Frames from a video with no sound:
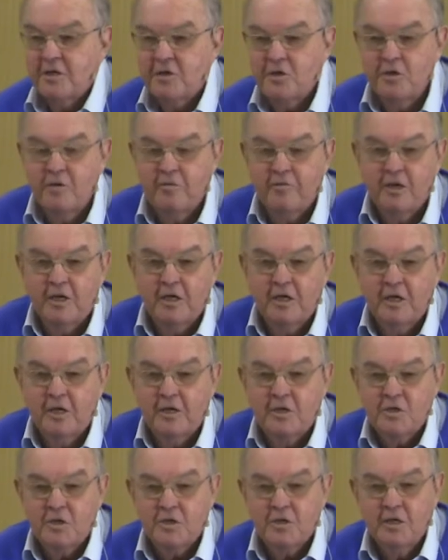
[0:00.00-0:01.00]
at the two
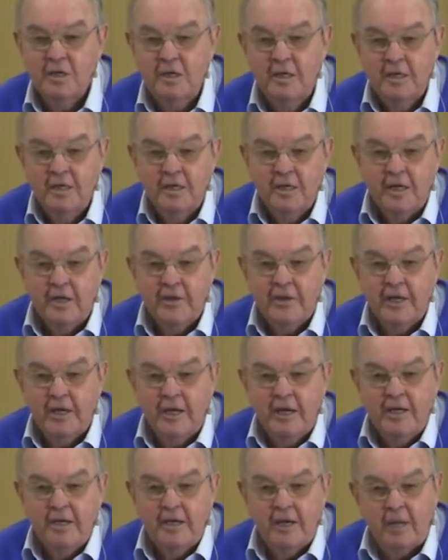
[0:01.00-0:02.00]
vocalists, and
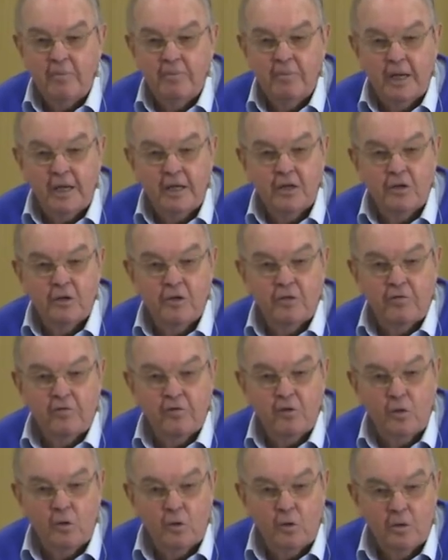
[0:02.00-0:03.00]
they ended up back on the
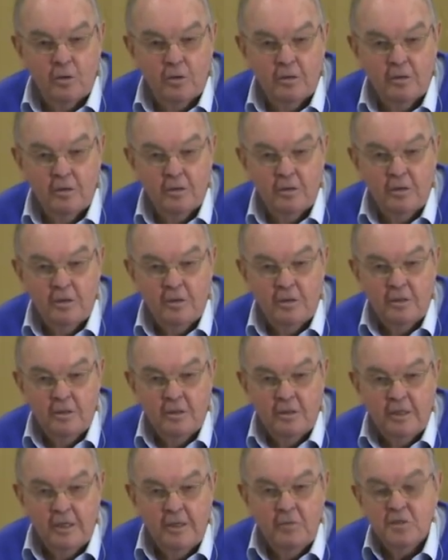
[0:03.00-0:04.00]
floor.
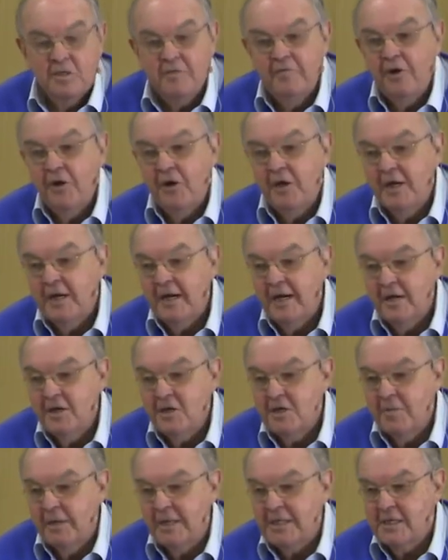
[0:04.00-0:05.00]
He was very
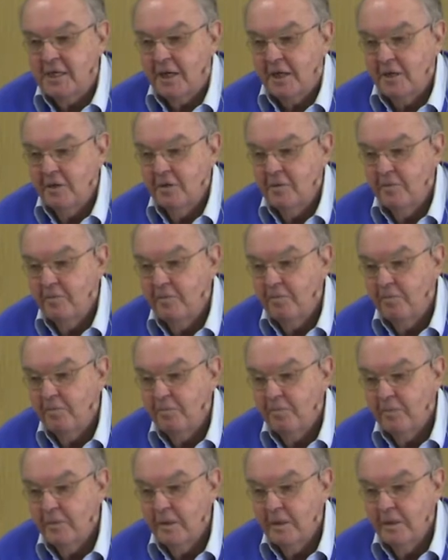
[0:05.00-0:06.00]
charismatic.
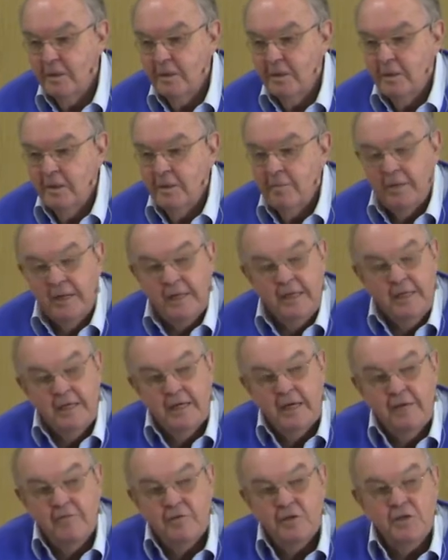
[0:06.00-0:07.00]
But he
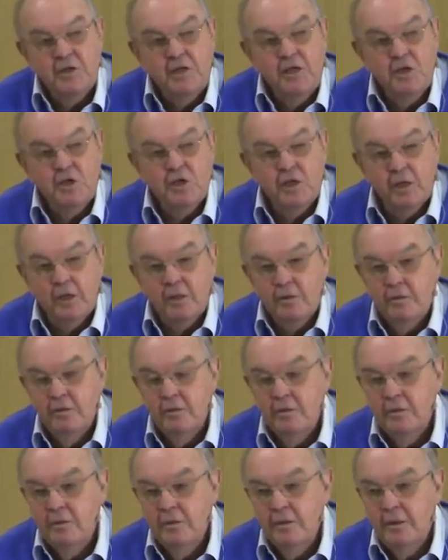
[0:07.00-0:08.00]
gave a teaching,
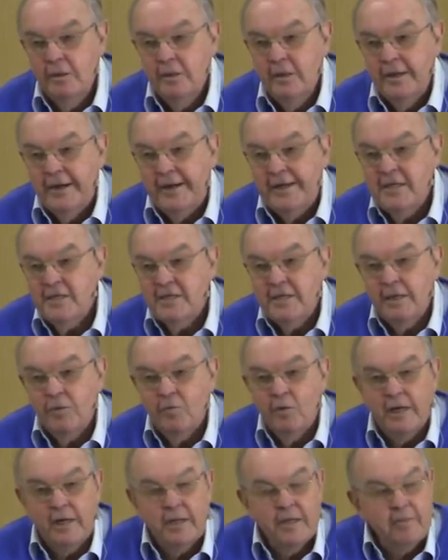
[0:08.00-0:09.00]
and he
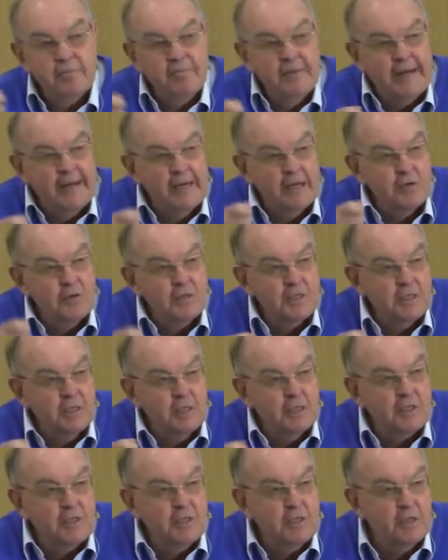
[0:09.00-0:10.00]
said, one of the bad
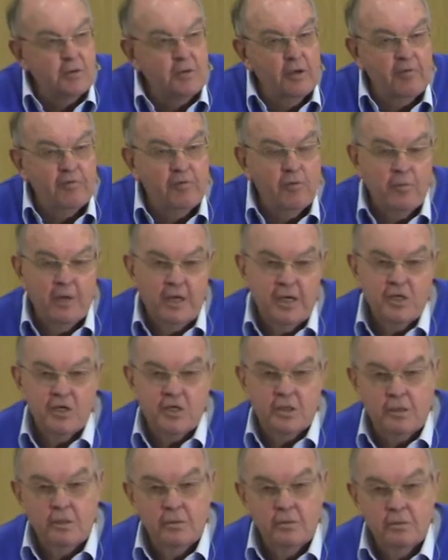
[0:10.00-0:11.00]
results of the
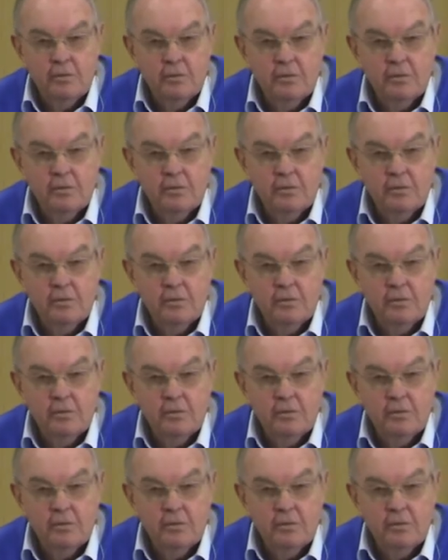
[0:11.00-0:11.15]
Reformation,